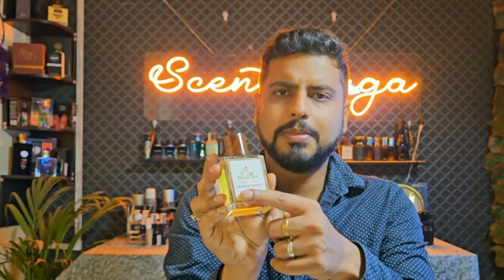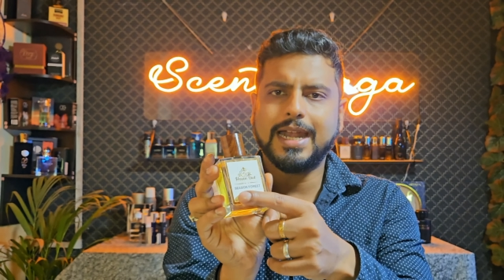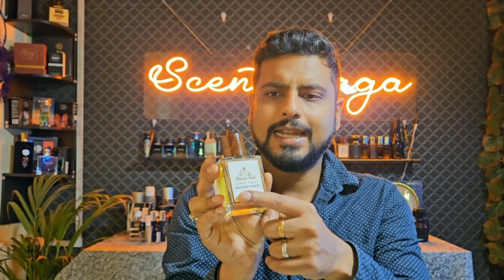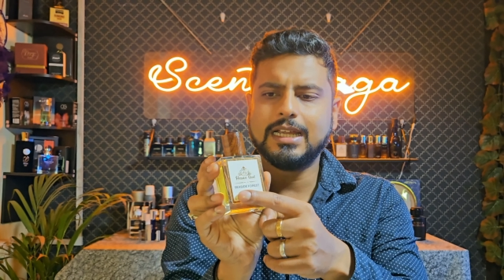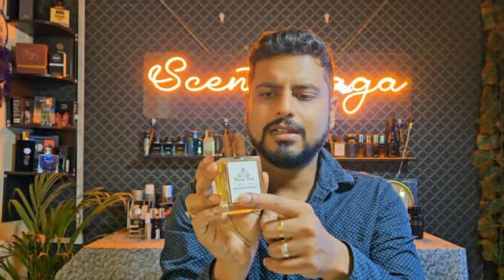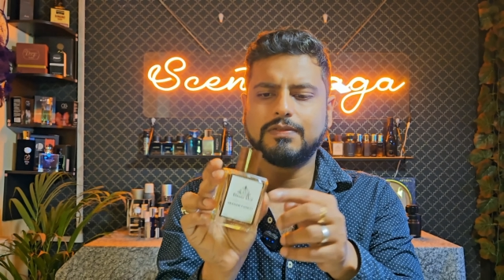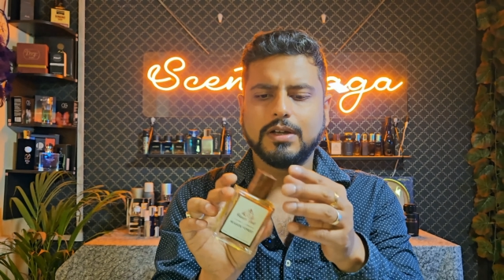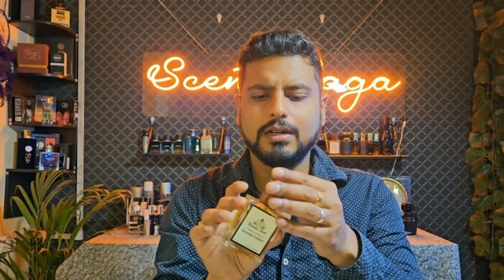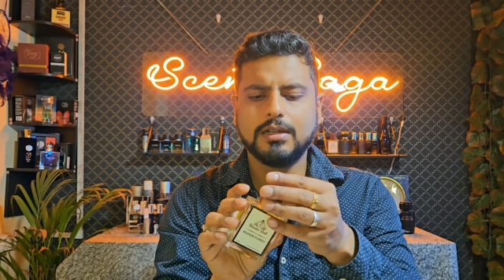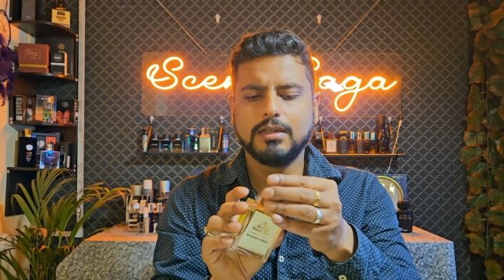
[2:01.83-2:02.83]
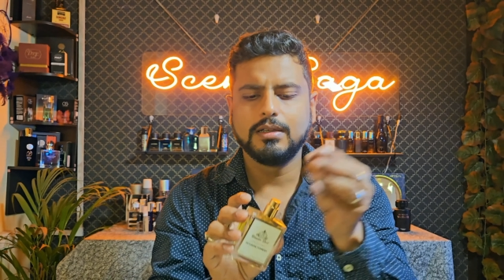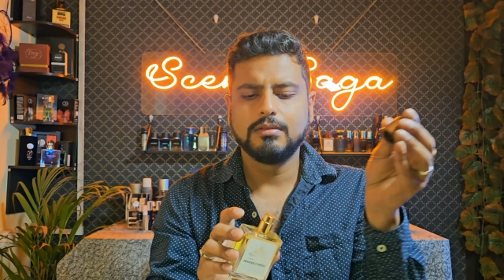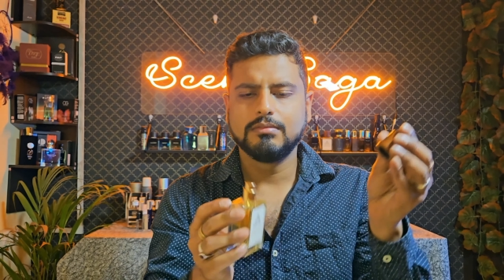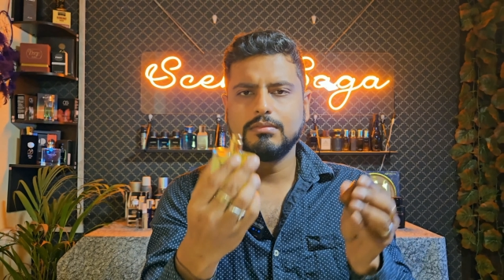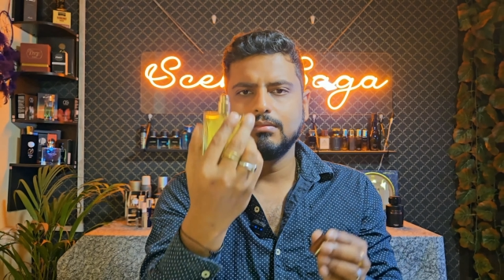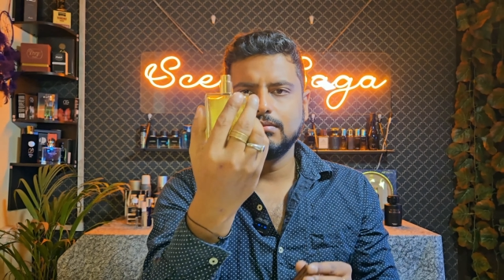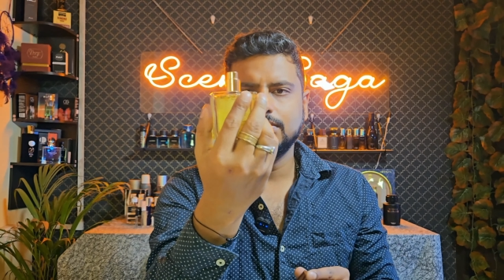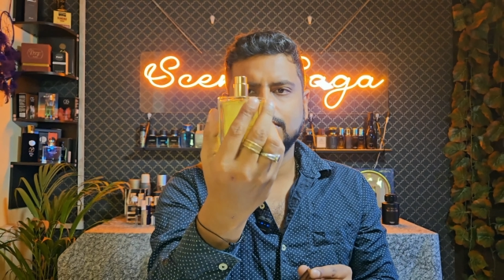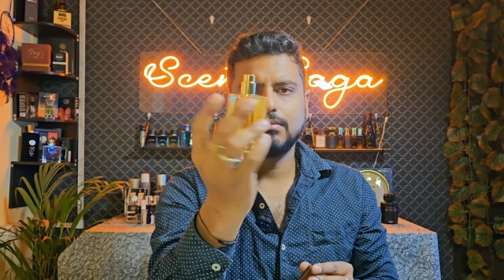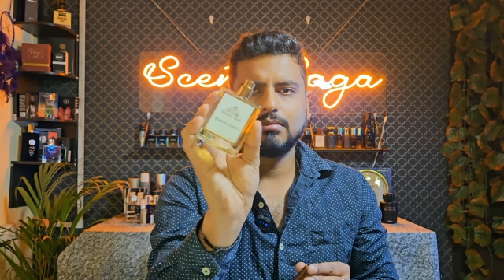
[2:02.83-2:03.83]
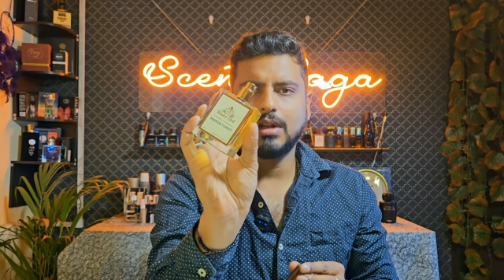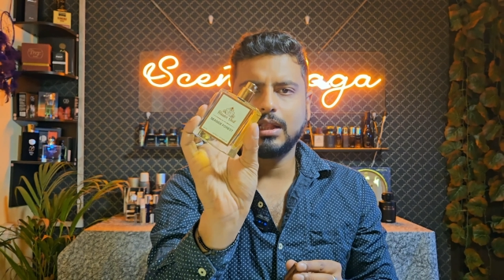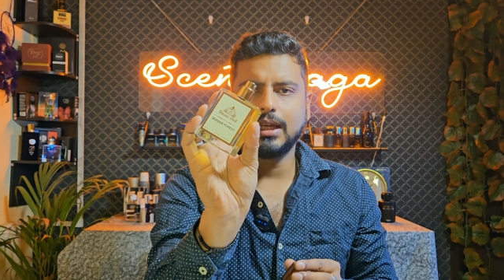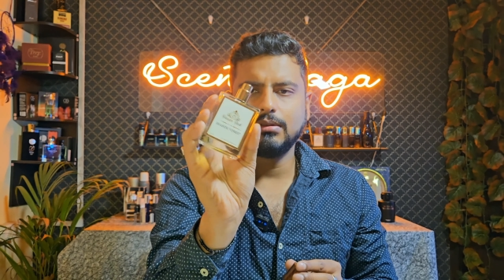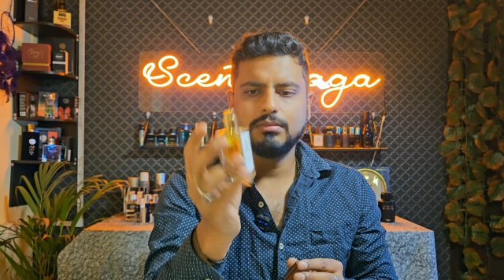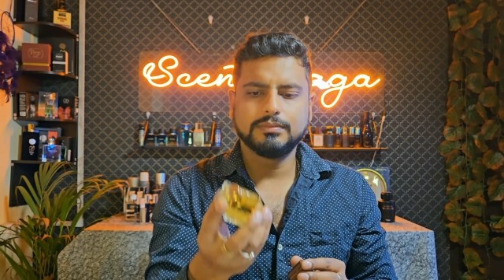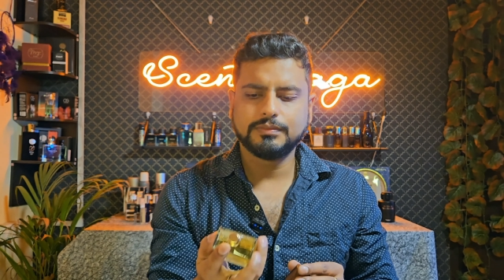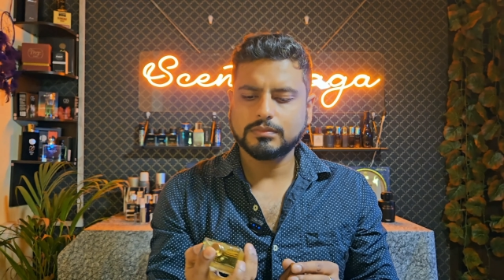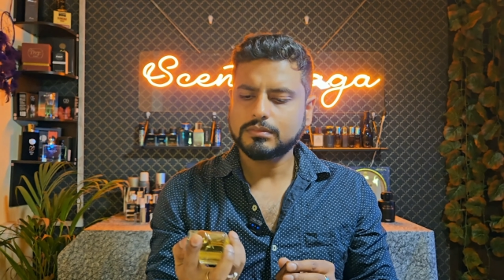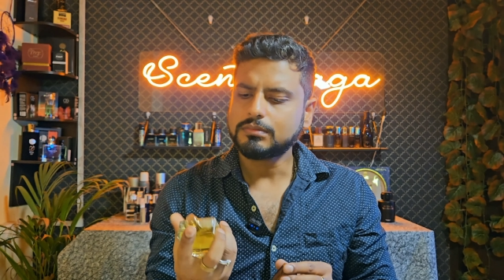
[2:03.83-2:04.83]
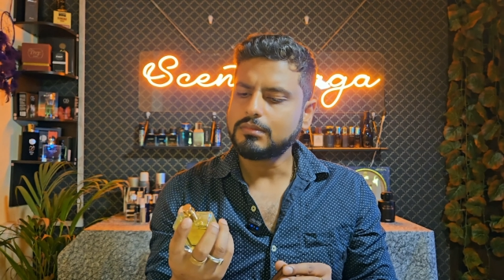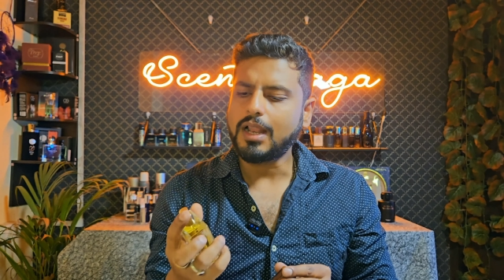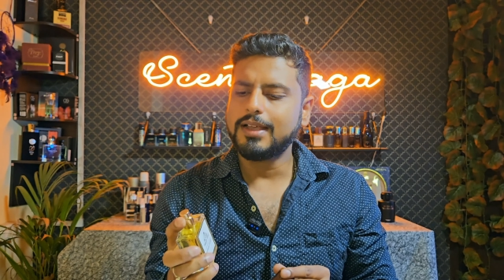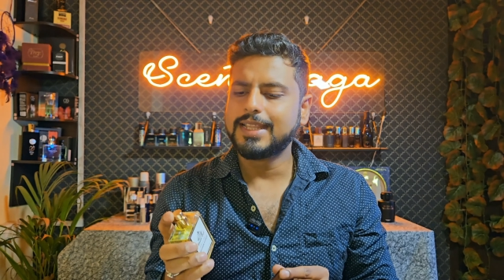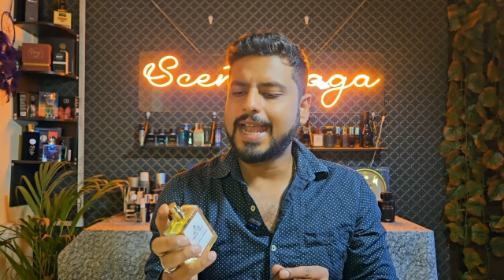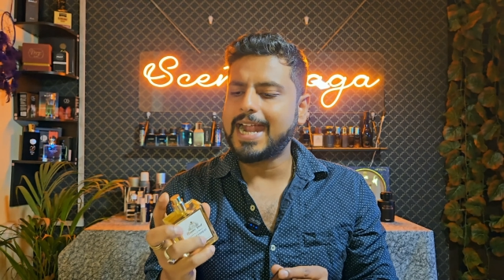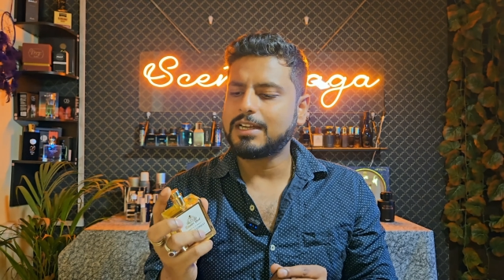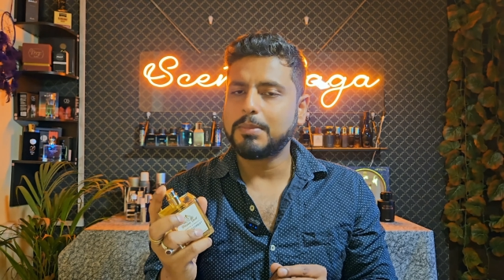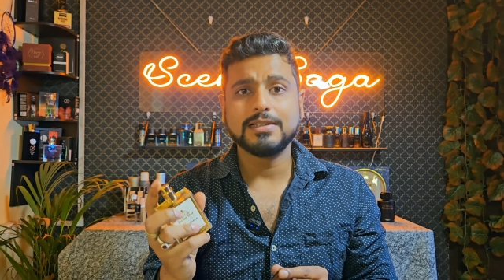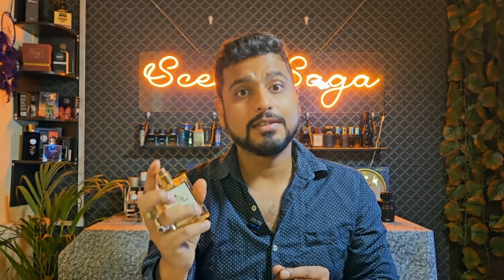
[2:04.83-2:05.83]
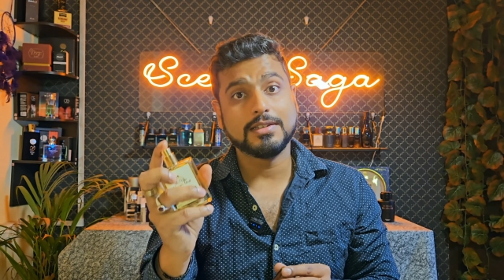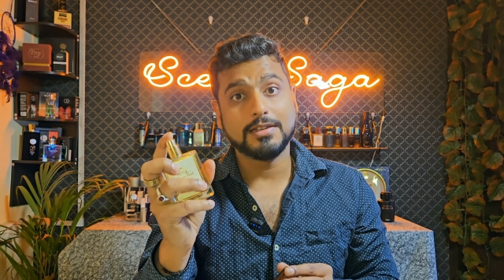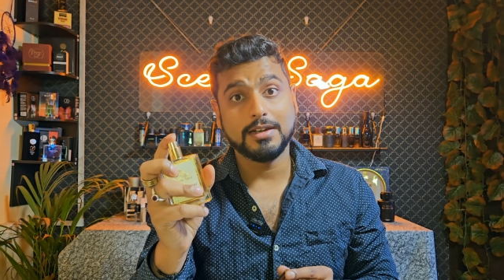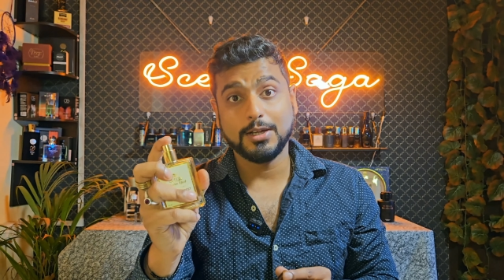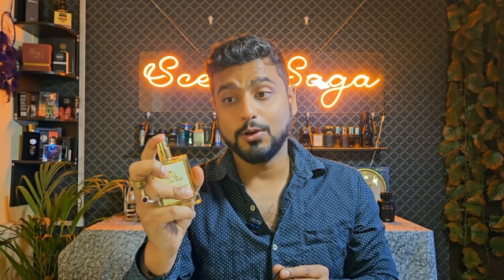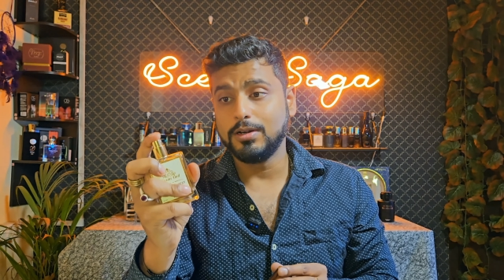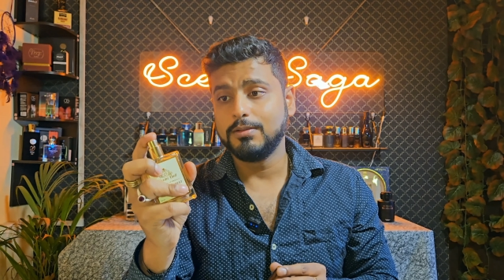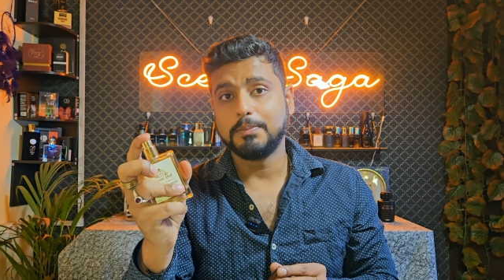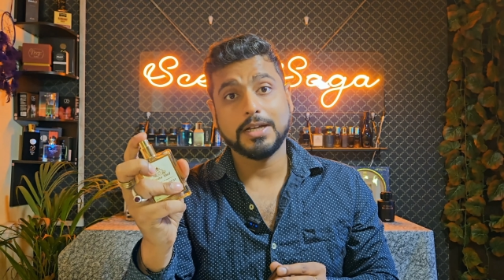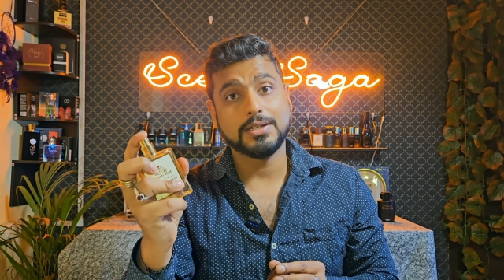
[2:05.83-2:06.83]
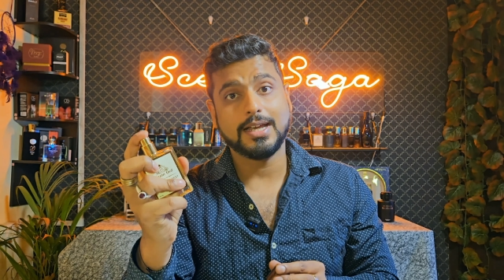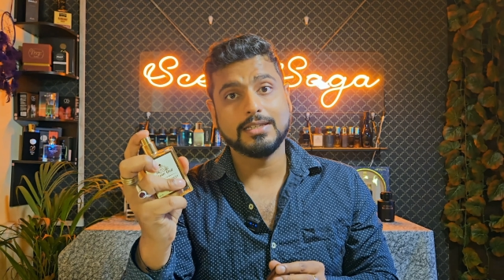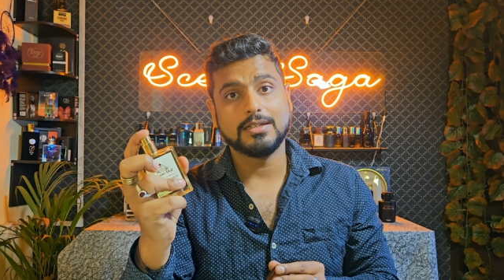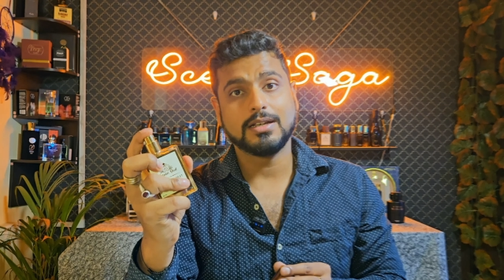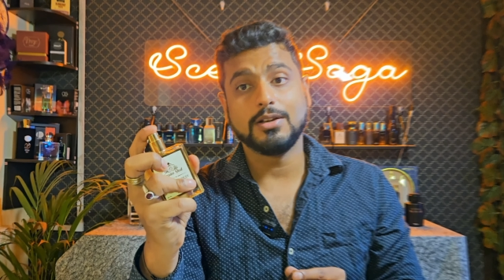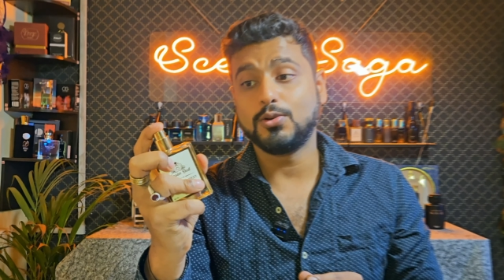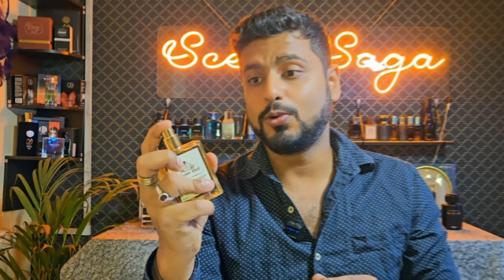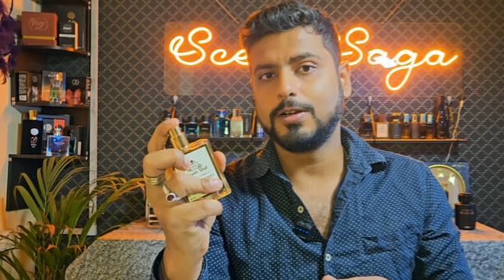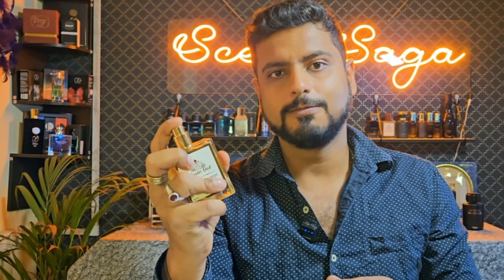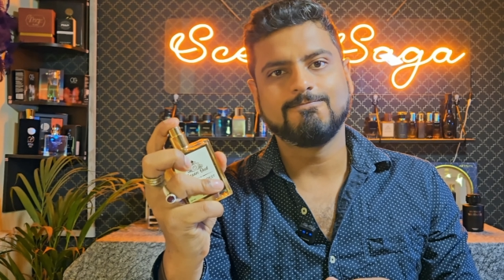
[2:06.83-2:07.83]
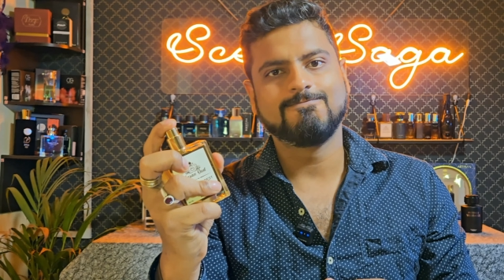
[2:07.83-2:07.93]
the branding at the front, nothing. The atomizer is really good, pressurized, controlled.